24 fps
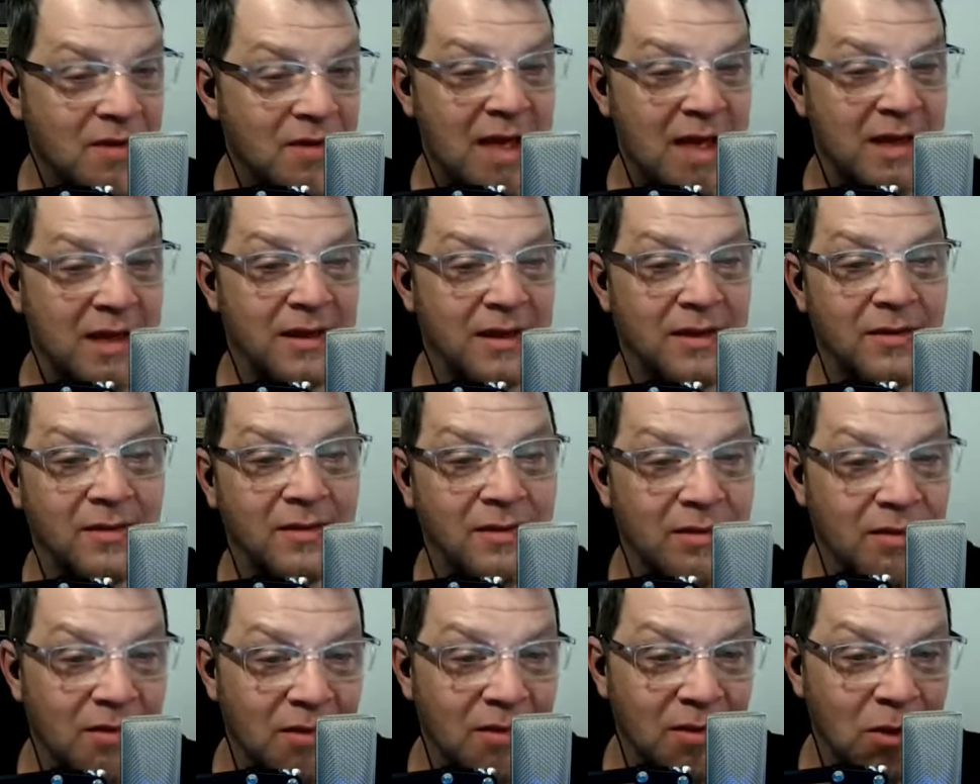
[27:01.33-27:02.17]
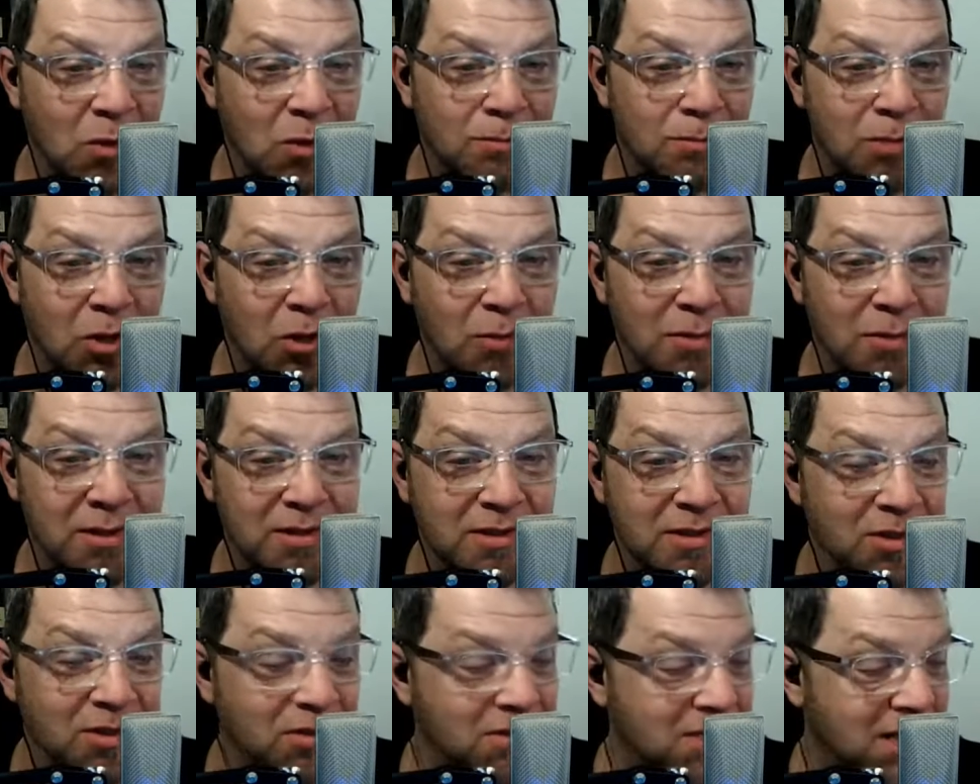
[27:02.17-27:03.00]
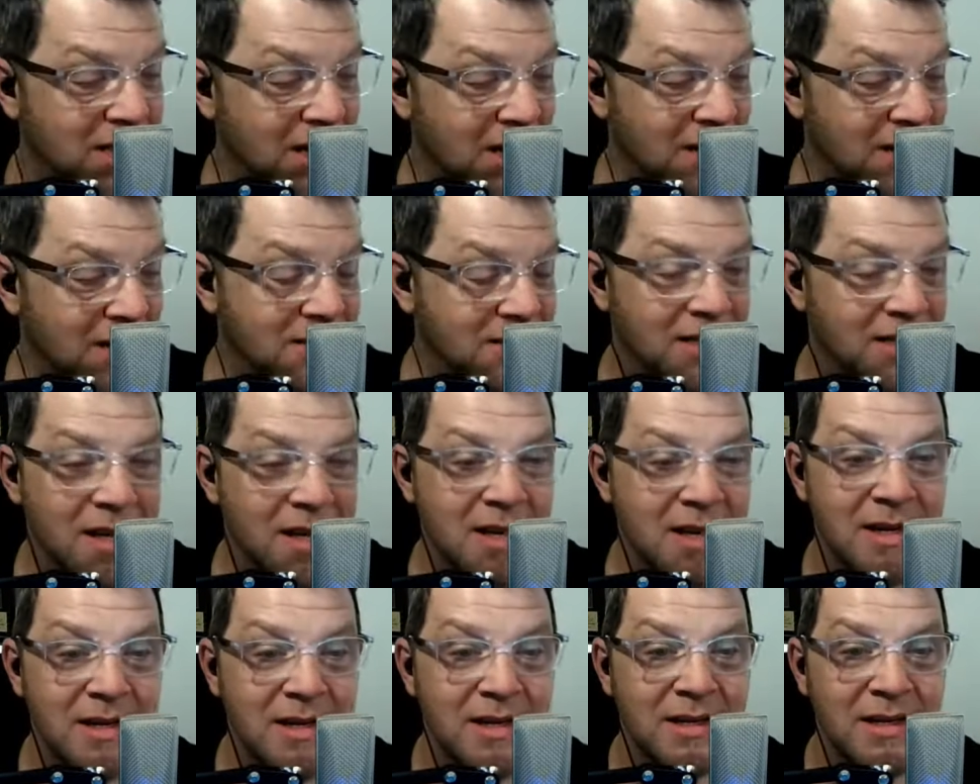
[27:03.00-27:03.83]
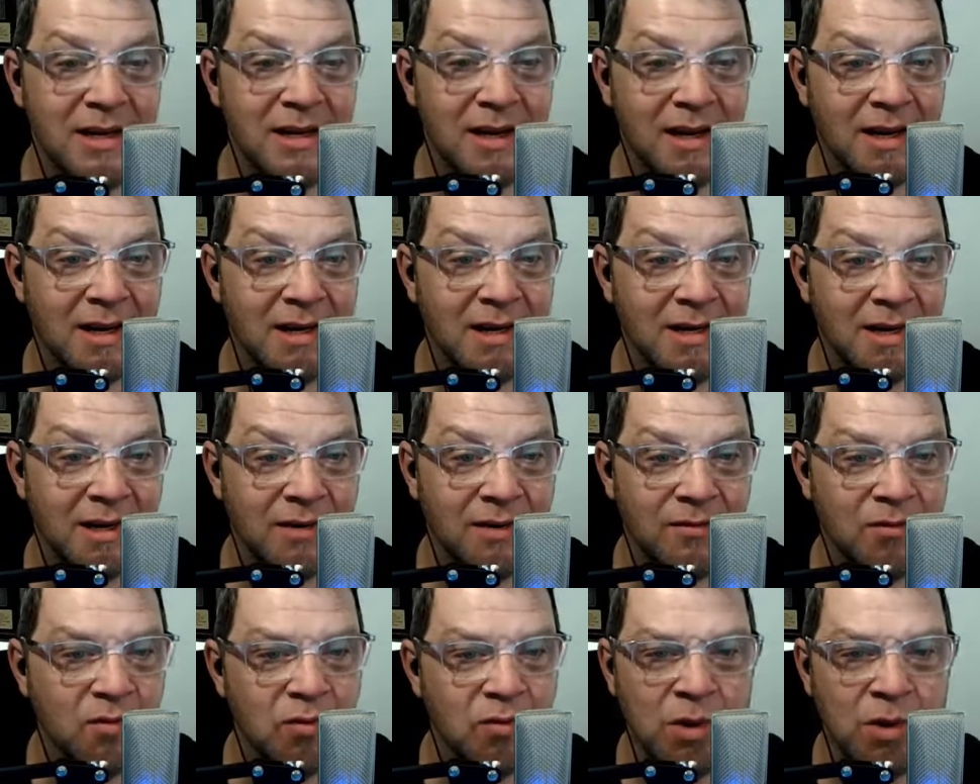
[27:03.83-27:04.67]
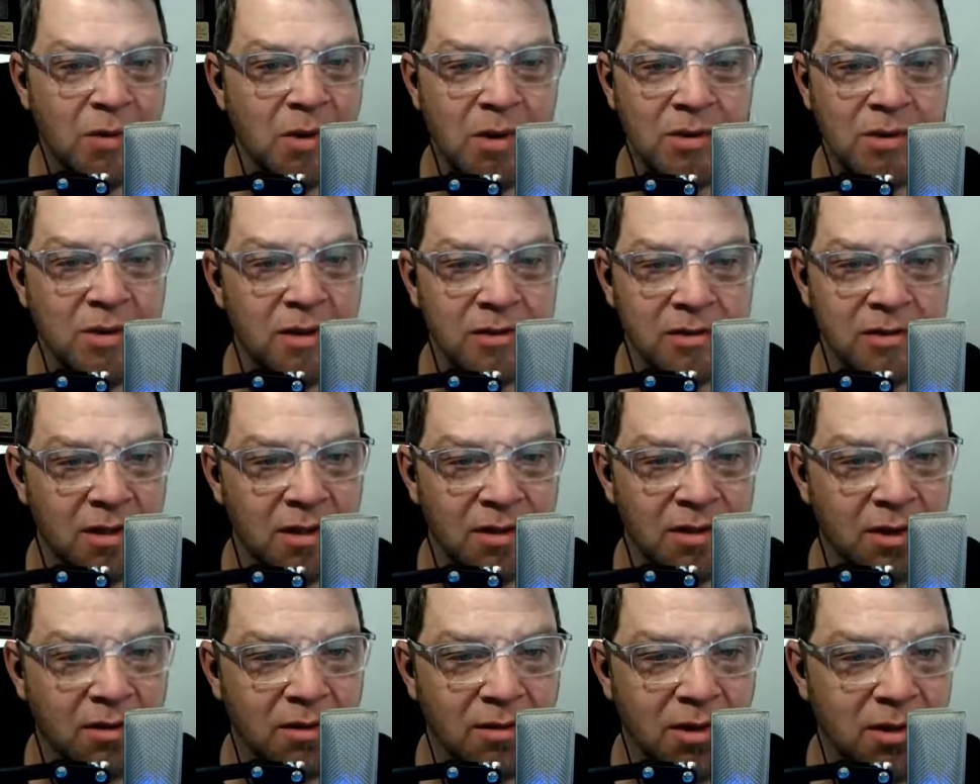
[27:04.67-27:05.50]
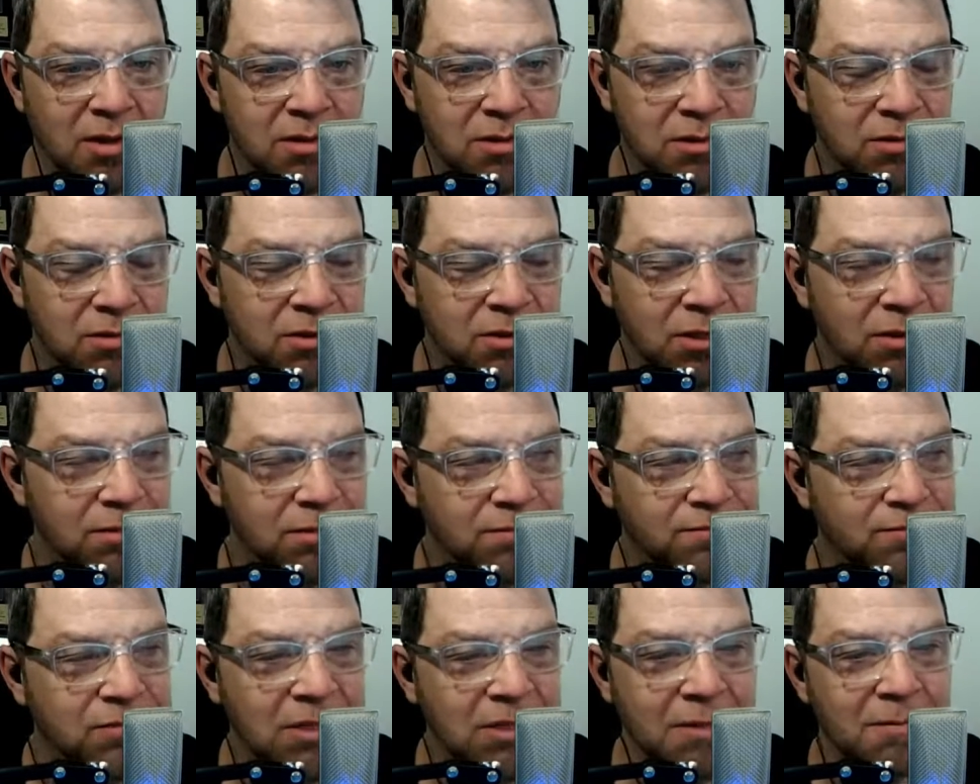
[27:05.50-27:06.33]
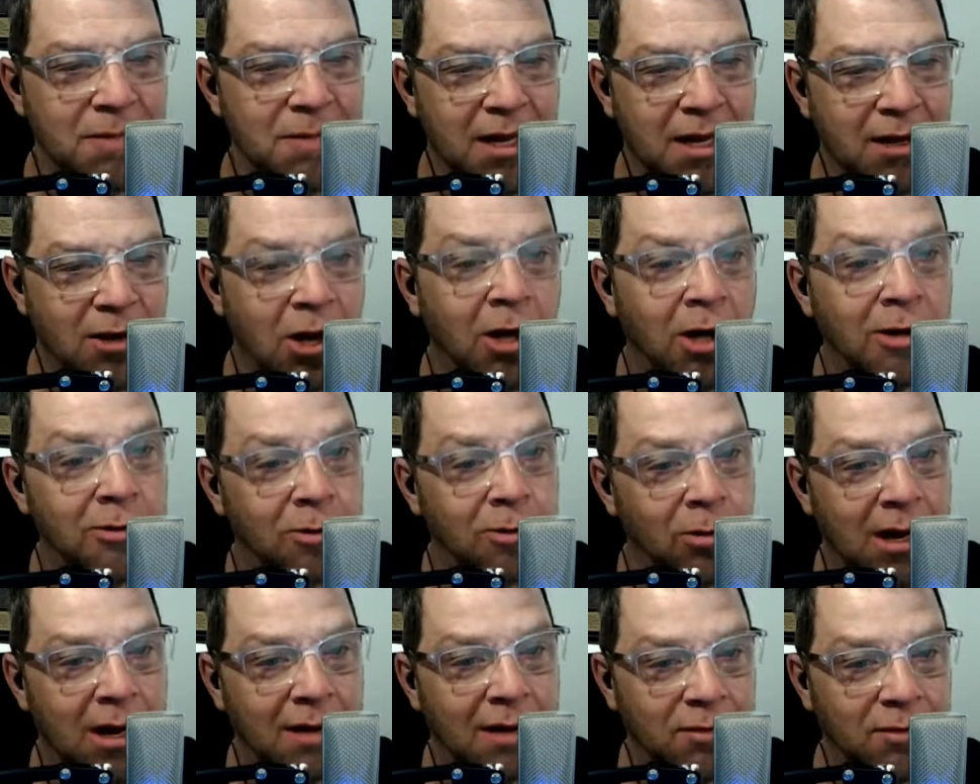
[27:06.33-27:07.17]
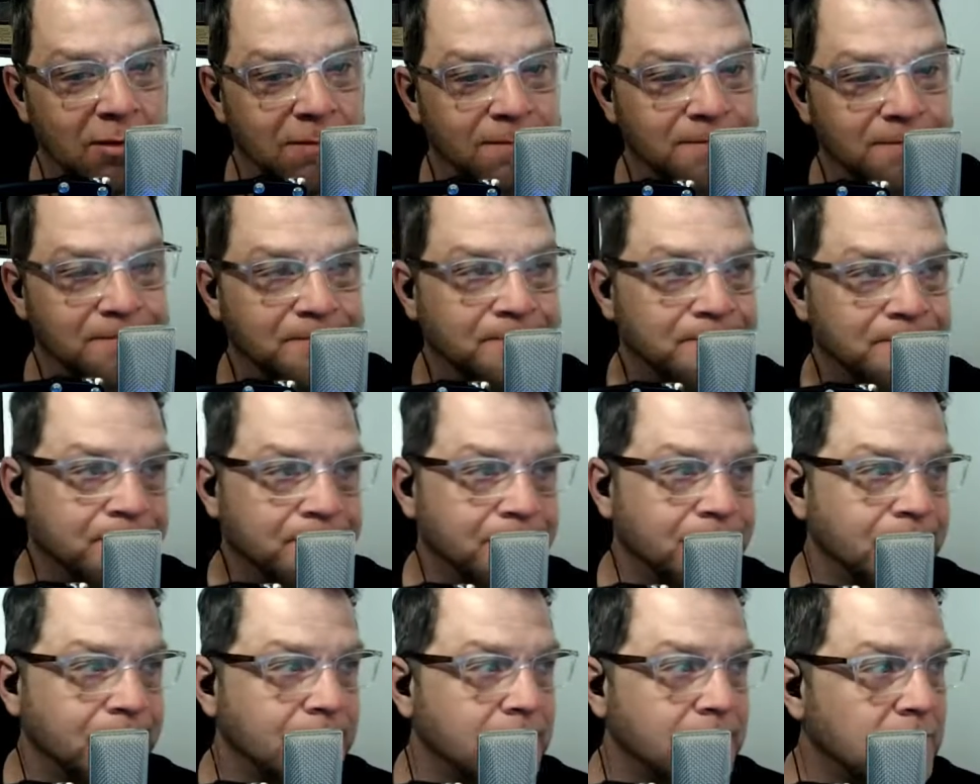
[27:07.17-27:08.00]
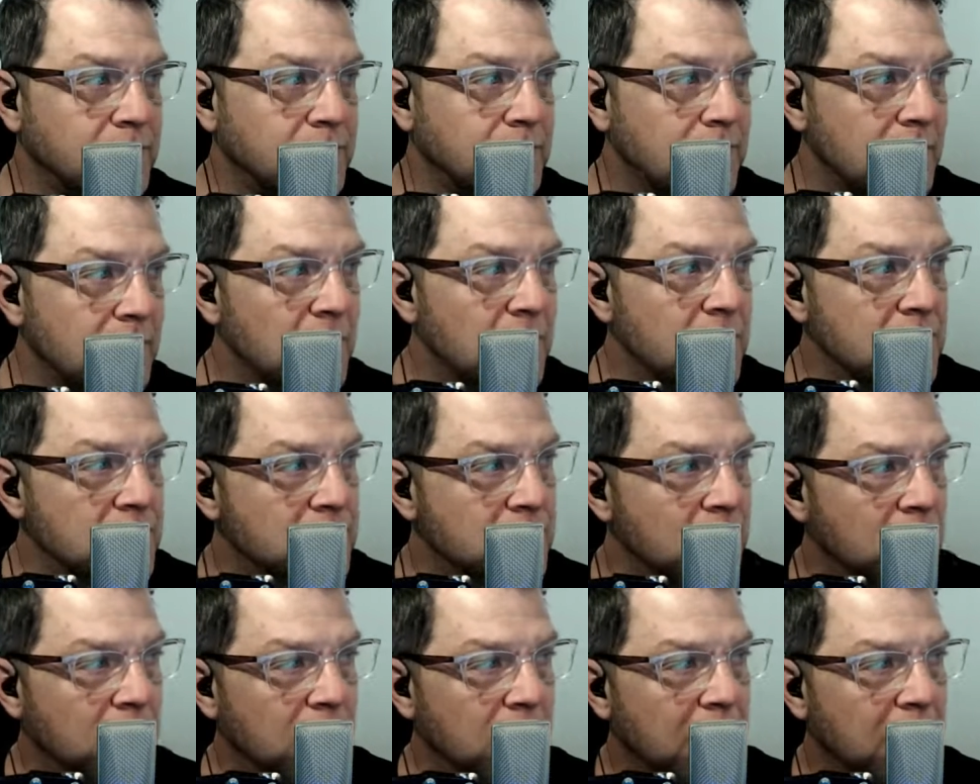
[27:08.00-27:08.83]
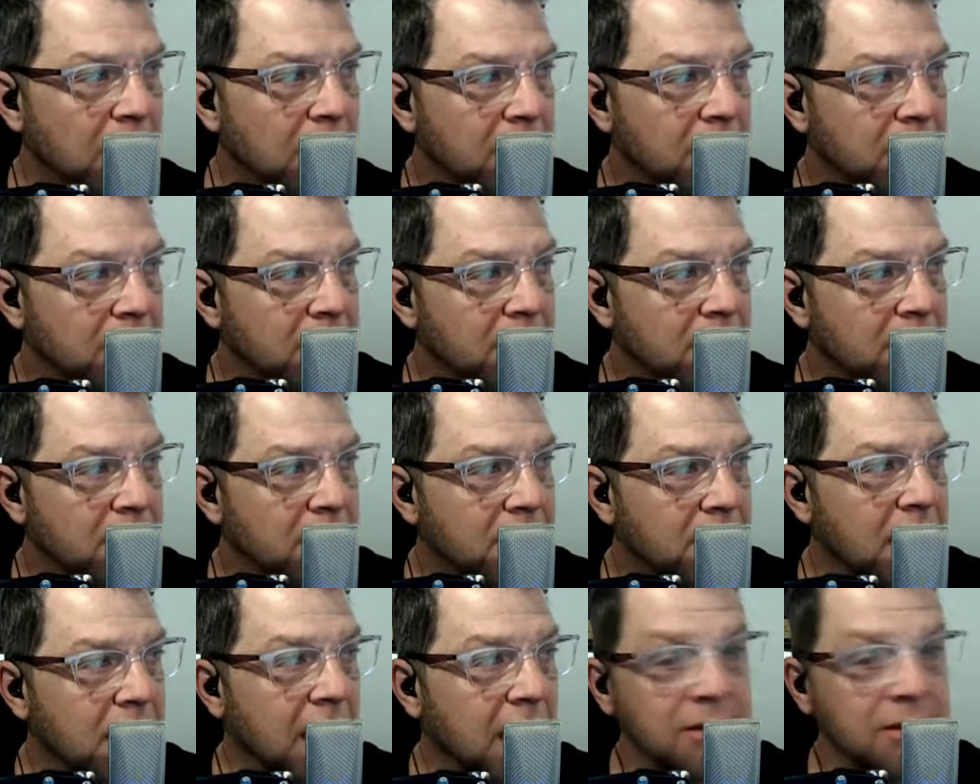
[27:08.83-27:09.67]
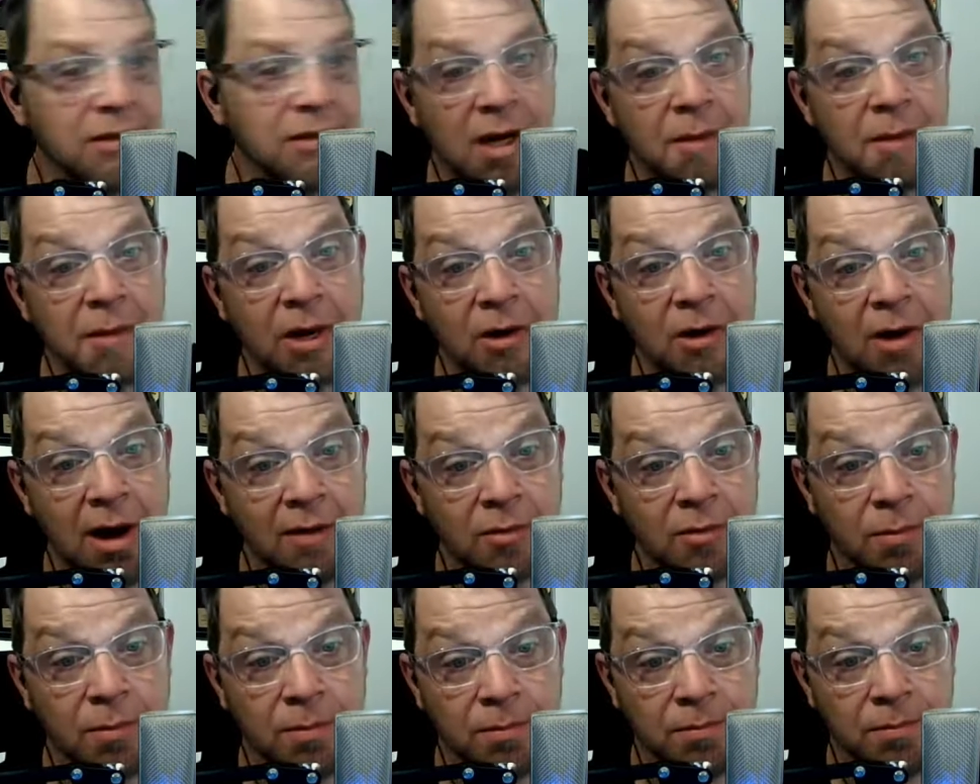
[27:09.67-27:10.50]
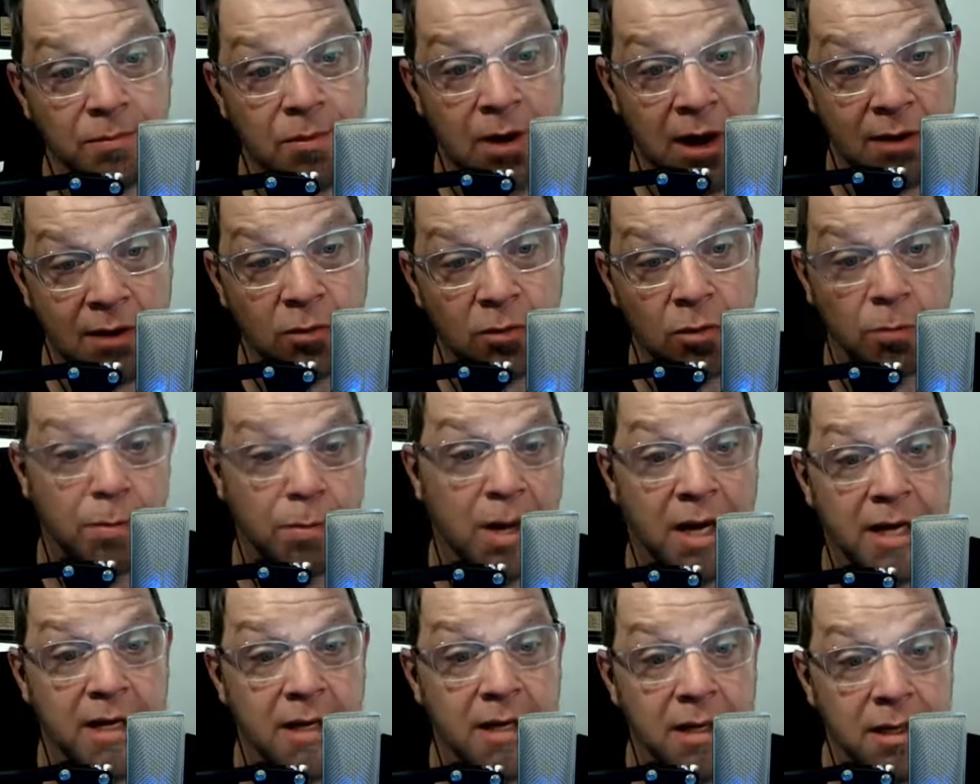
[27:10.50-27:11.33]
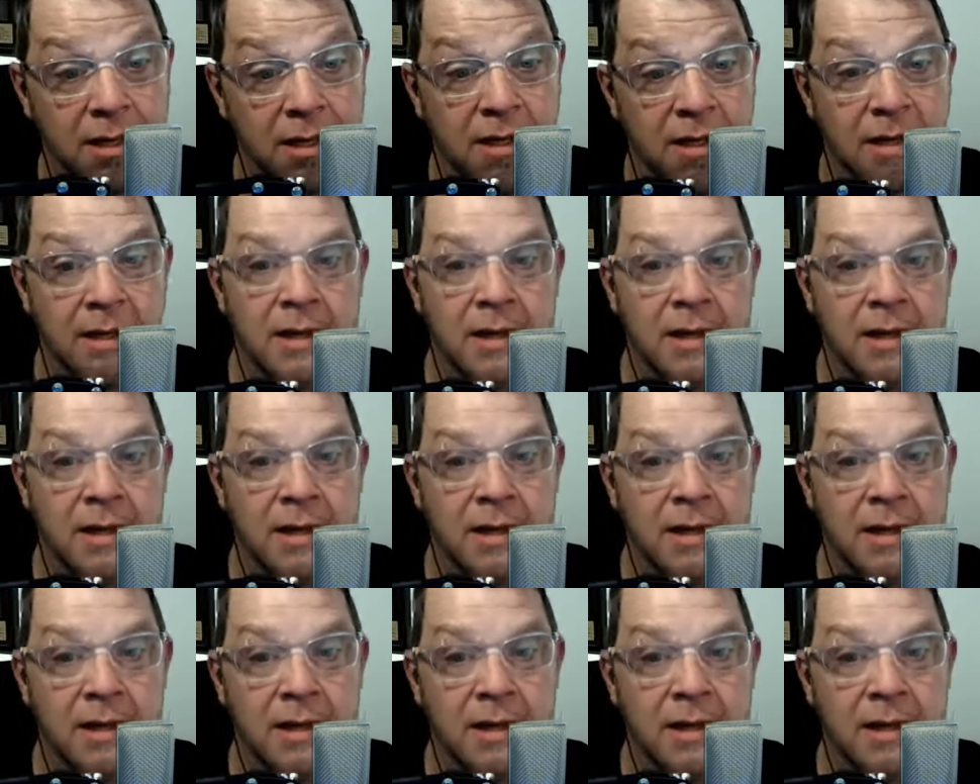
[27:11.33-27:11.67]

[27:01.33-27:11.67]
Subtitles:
fat little bulbous little tires. We rode those on dirt roads, so it didn't matter on gravel. So yeah, so I got my gravel bike,